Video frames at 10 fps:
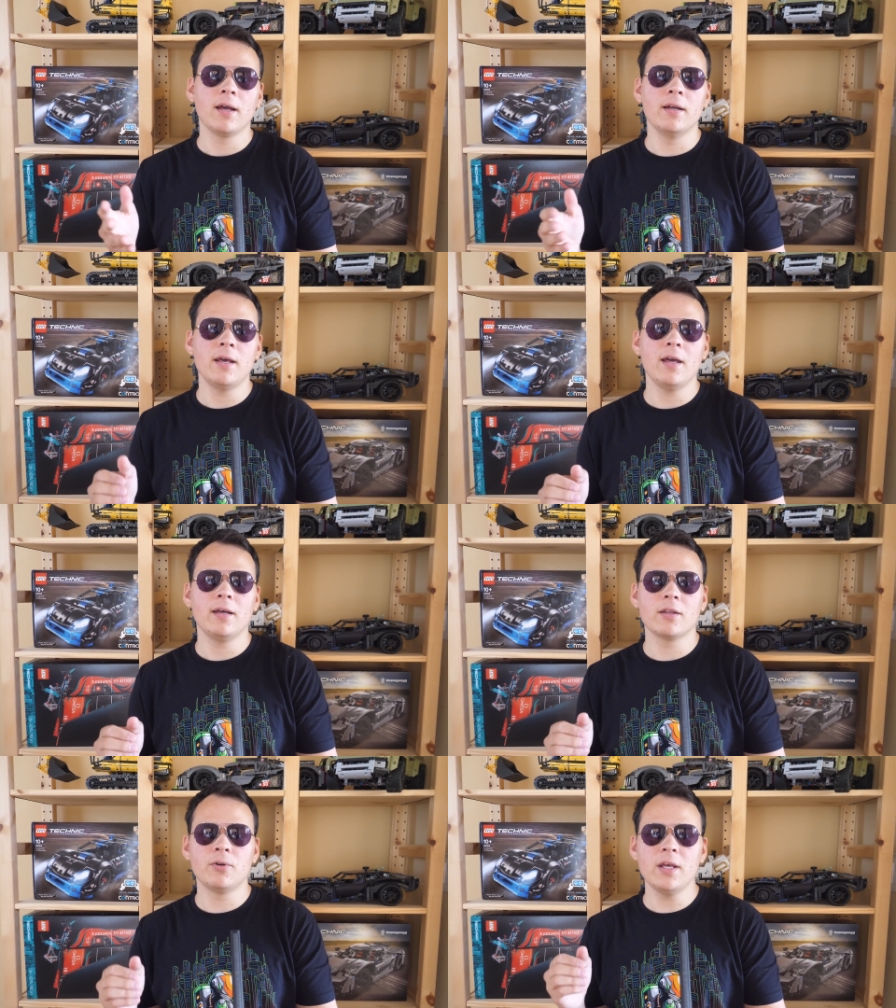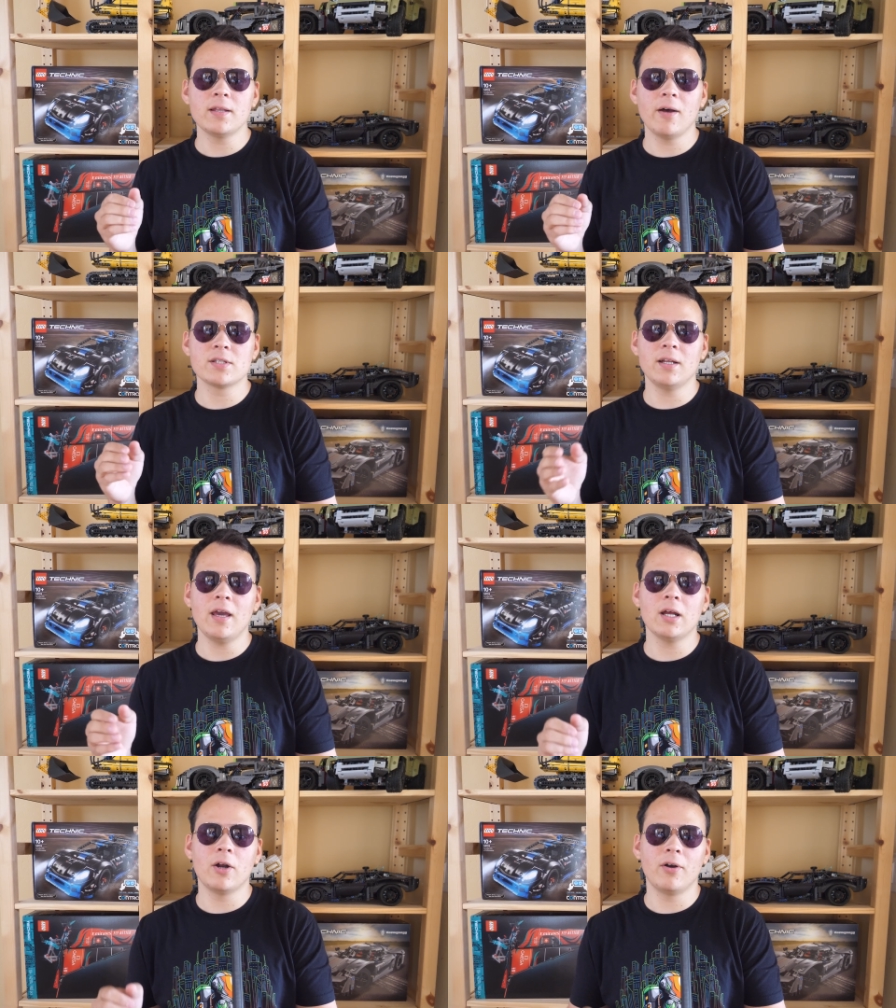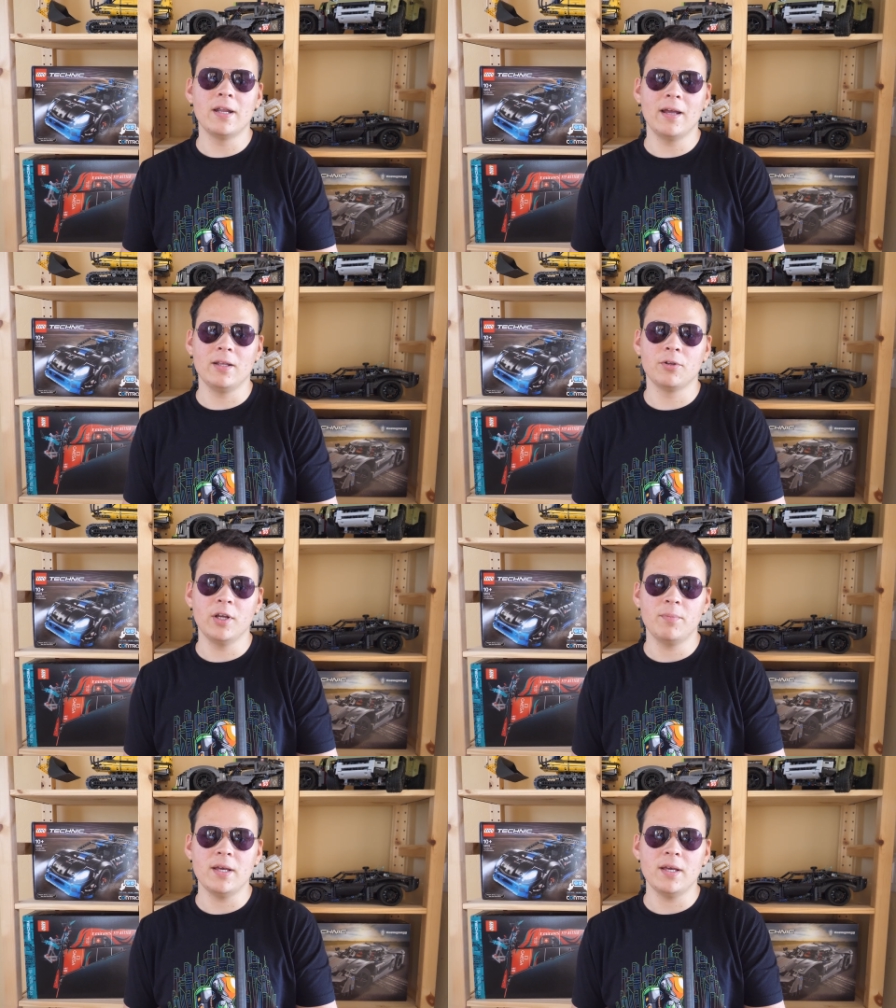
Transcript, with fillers: containing 3,893